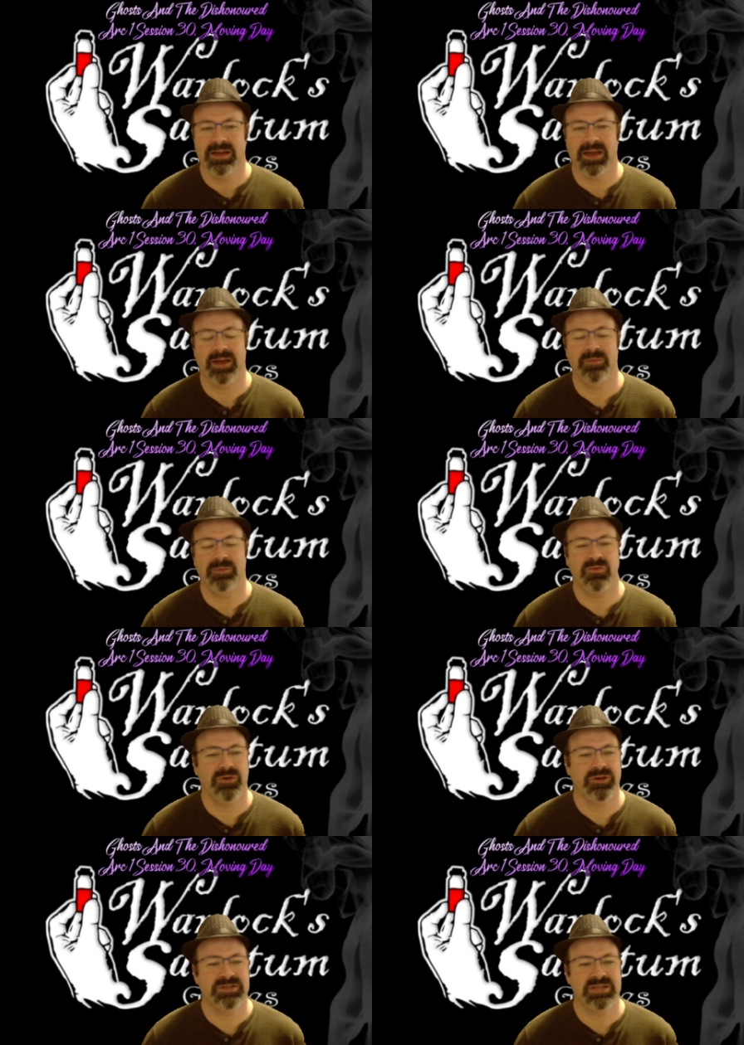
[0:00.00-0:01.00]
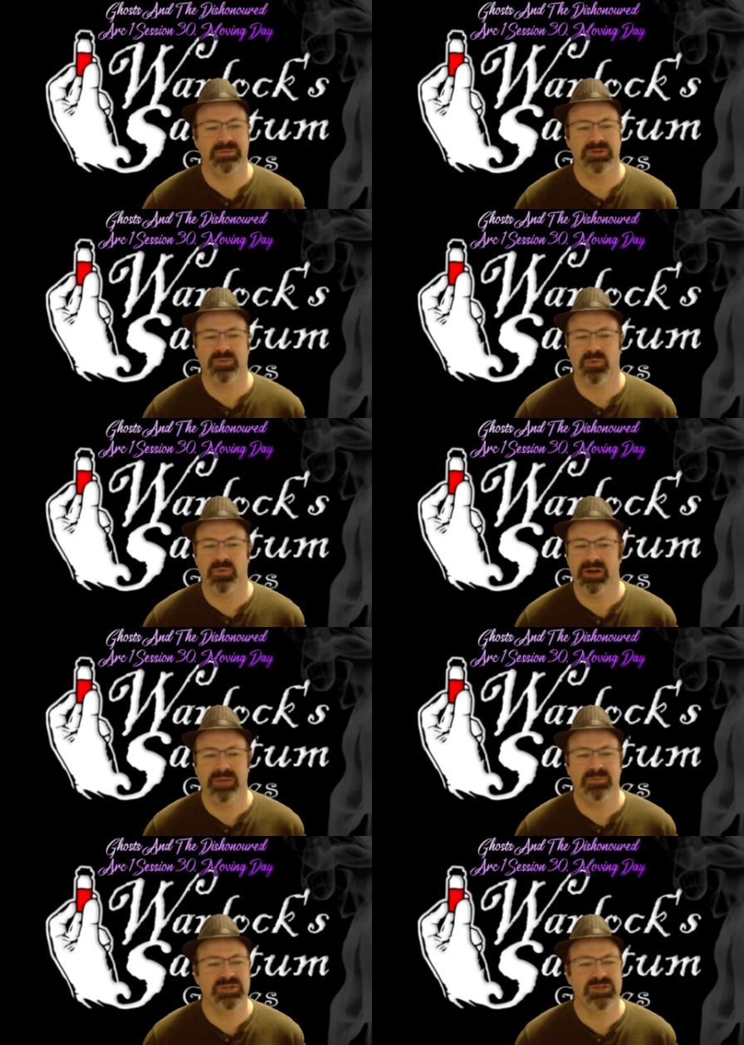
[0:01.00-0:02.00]
And before he could say much more, an
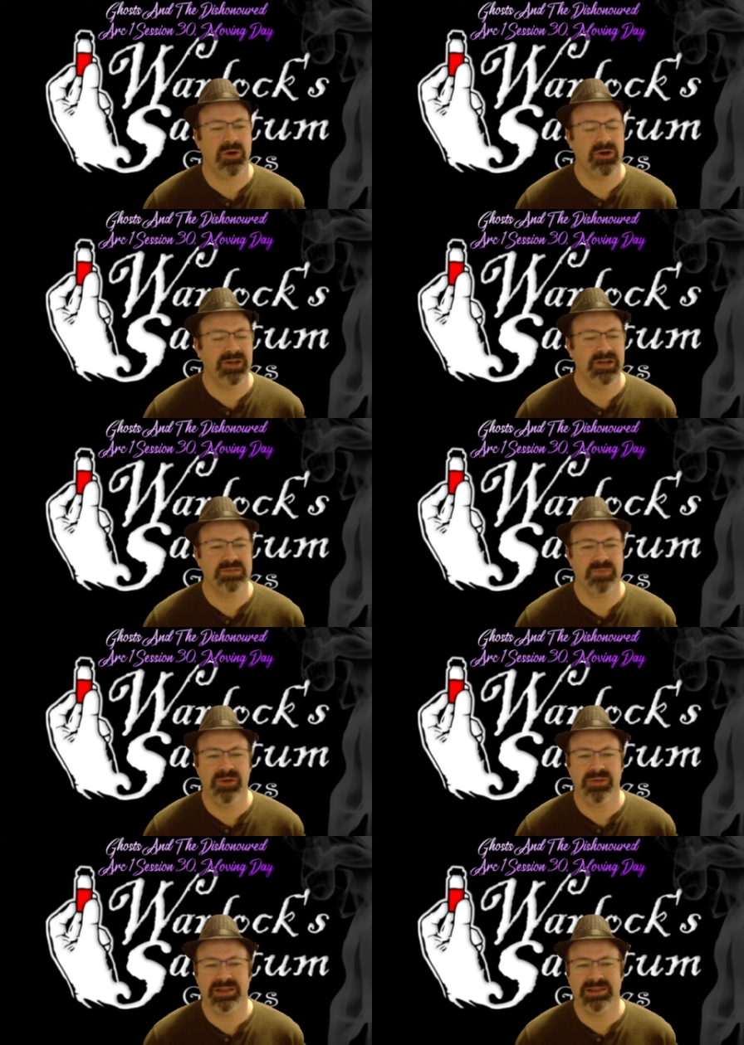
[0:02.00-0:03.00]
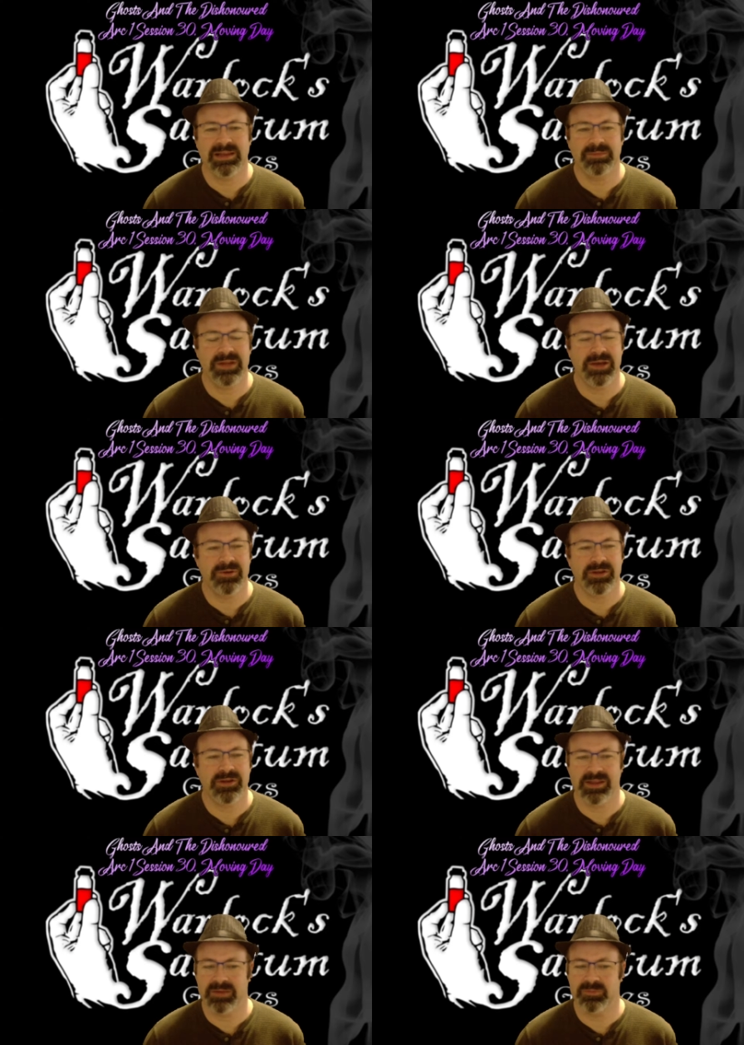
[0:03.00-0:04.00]
imp spawned in his mouth and leapt out.
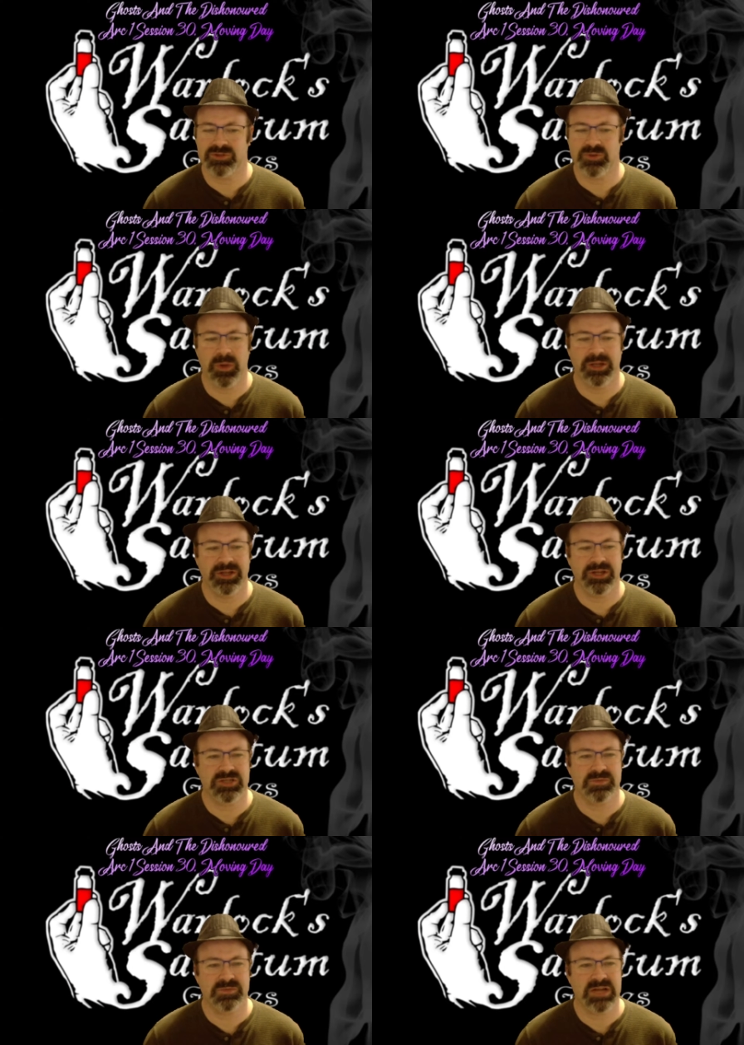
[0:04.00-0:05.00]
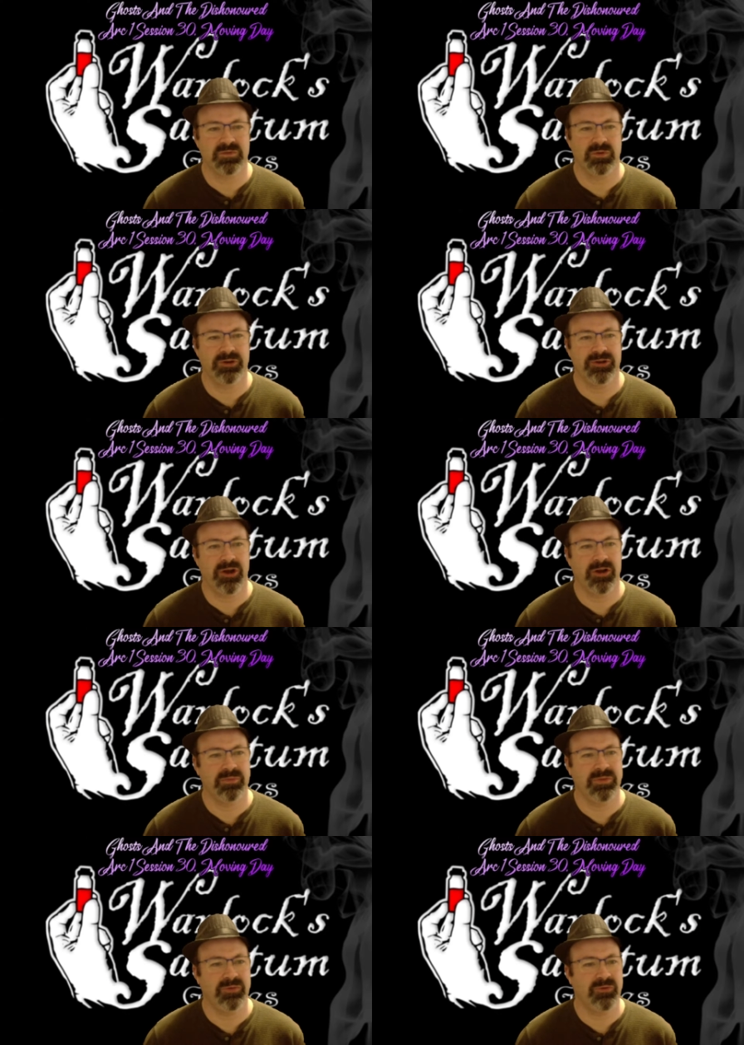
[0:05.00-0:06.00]
The imp was quickly dispatched for it could
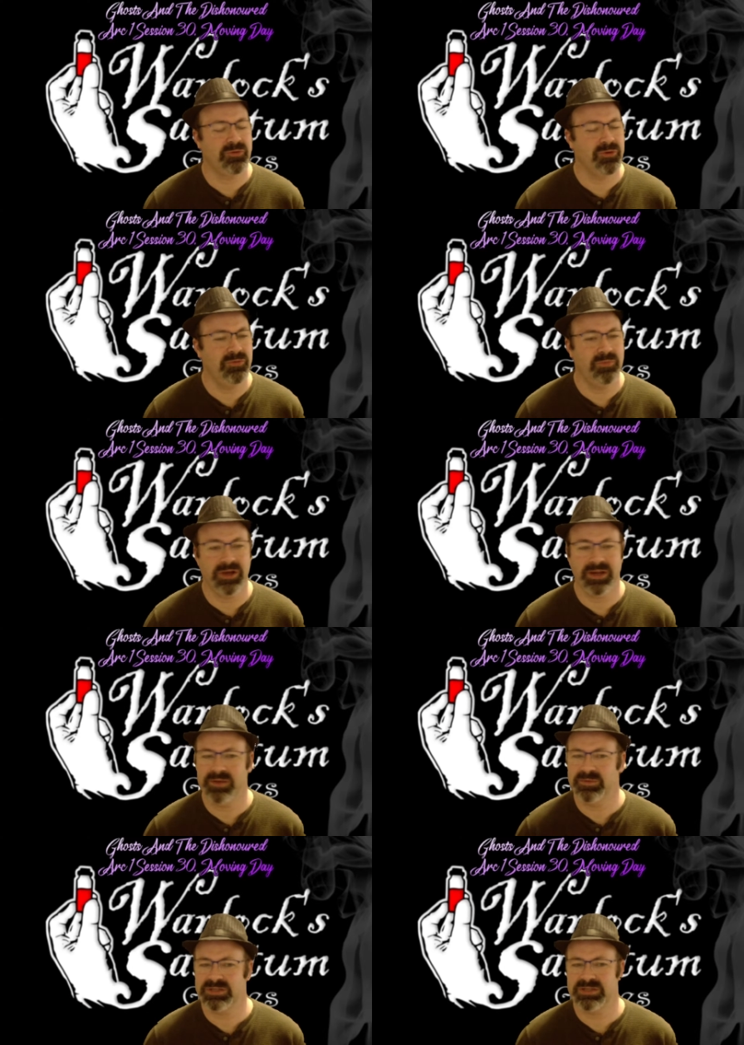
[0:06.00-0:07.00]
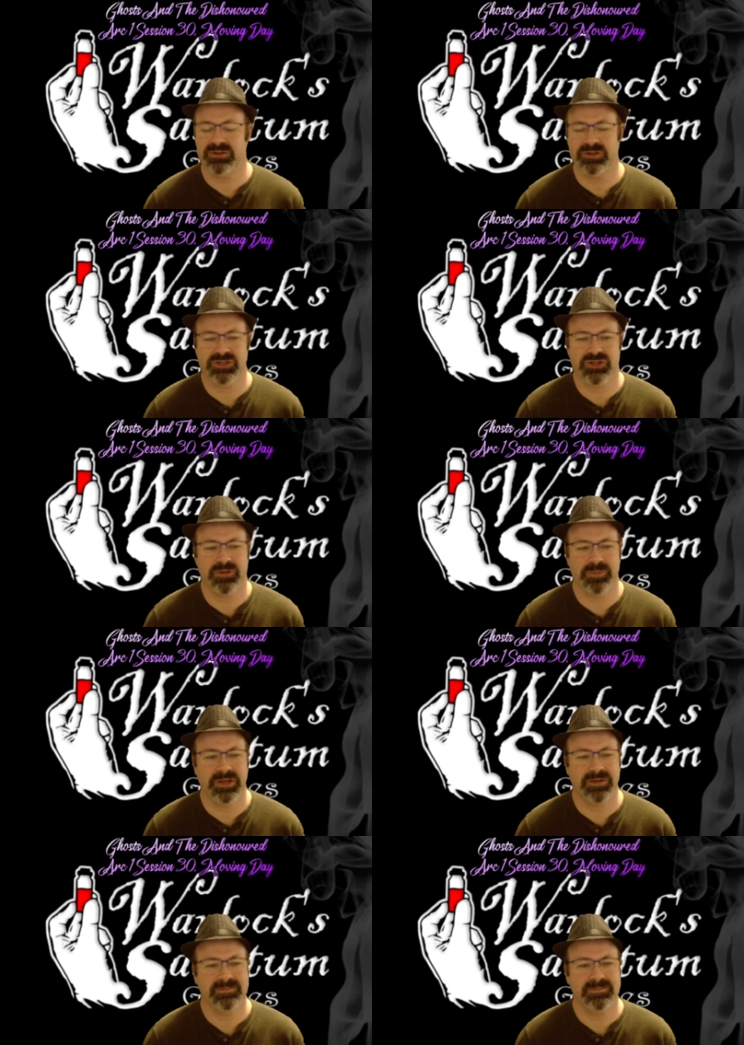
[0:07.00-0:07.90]
harm the crew, but it was still disturbing.